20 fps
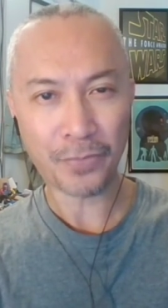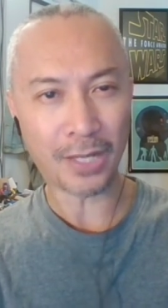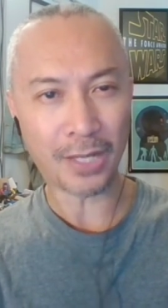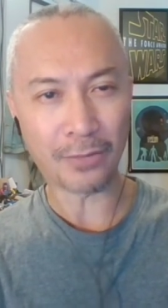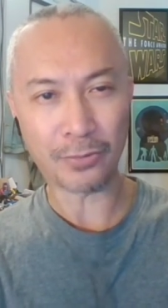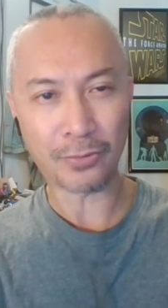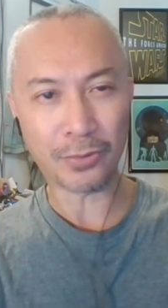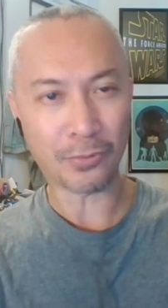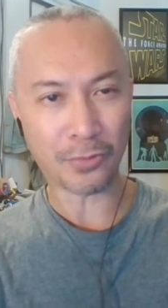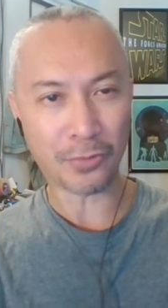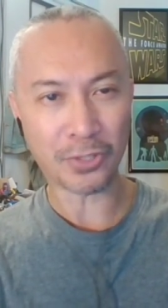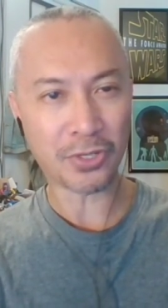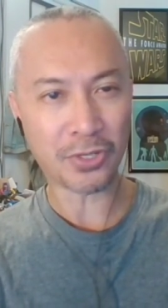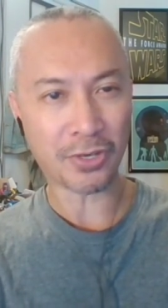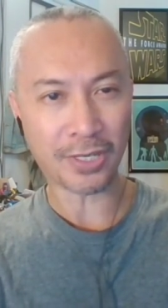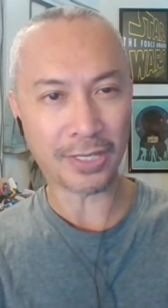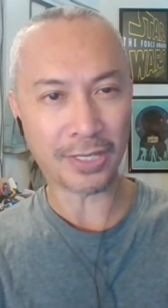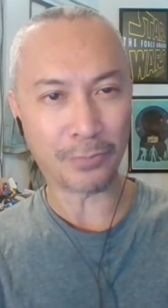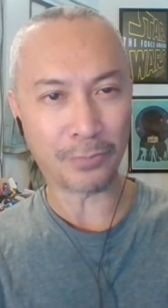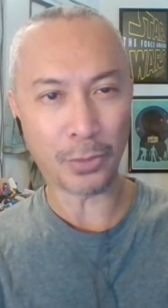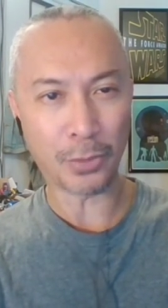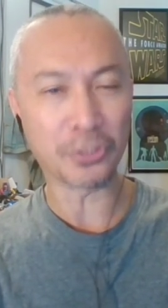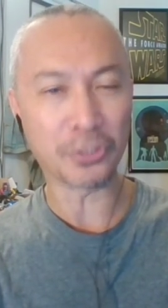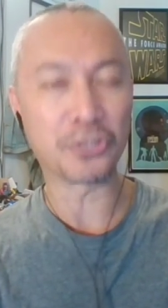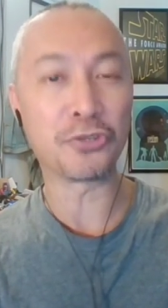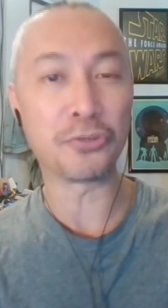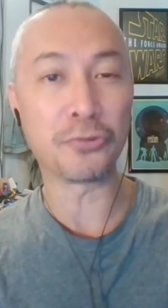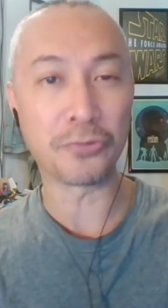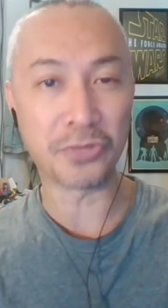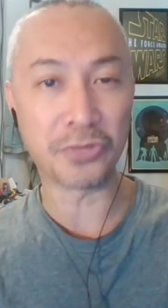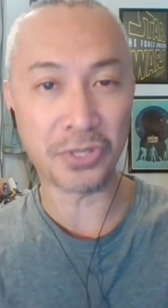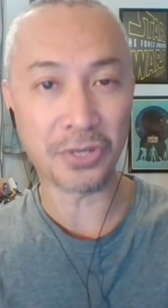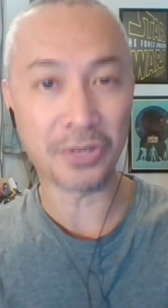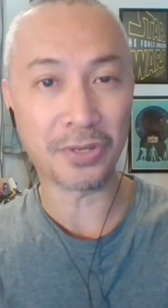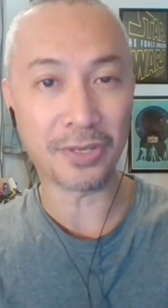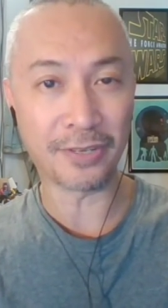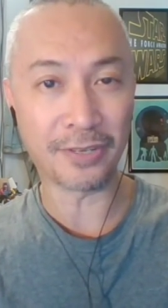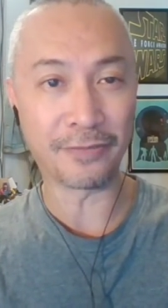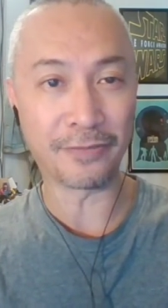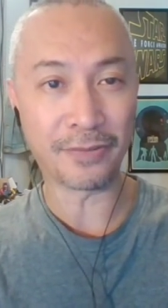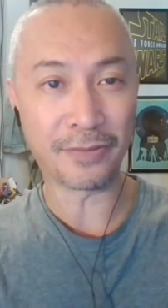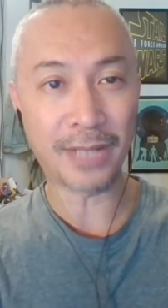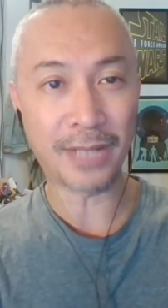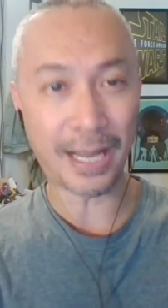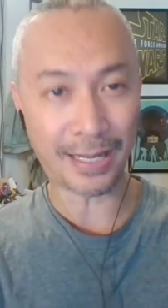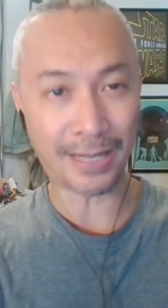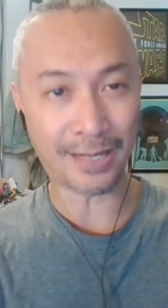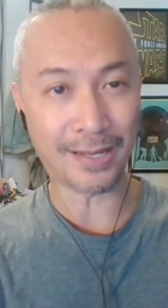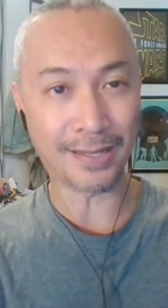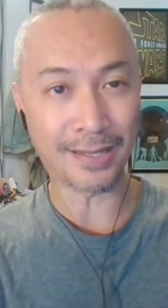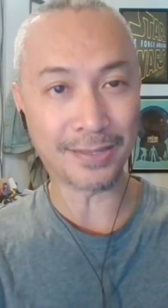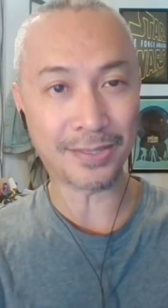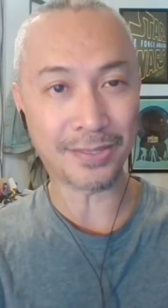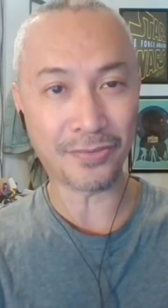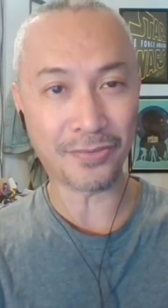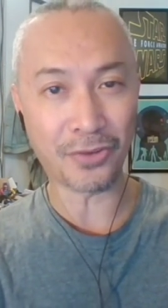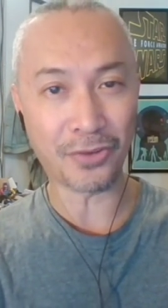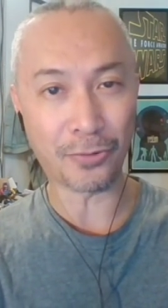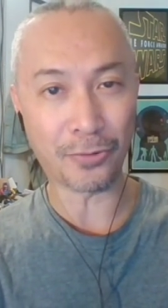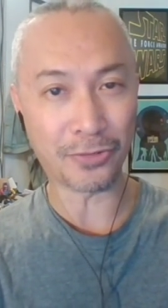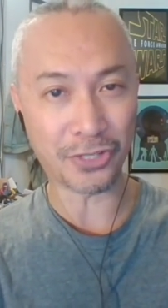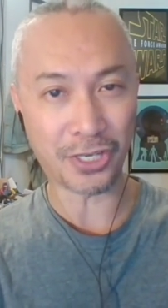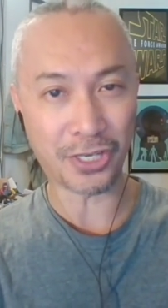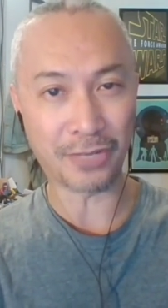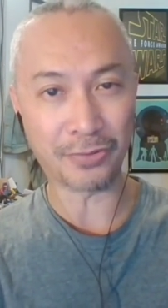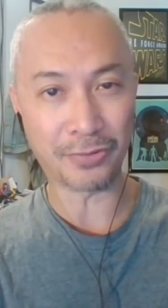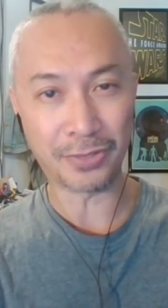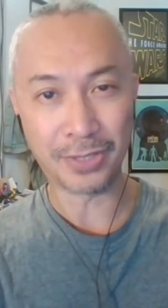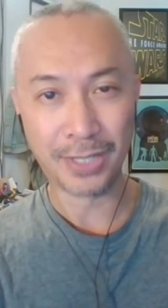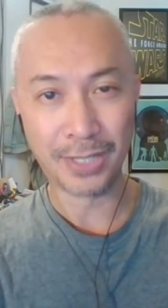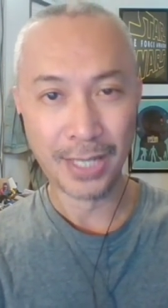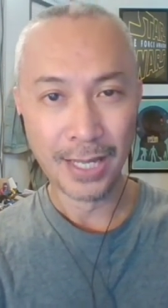Now, we're talking multitudes of icons of the horror genre.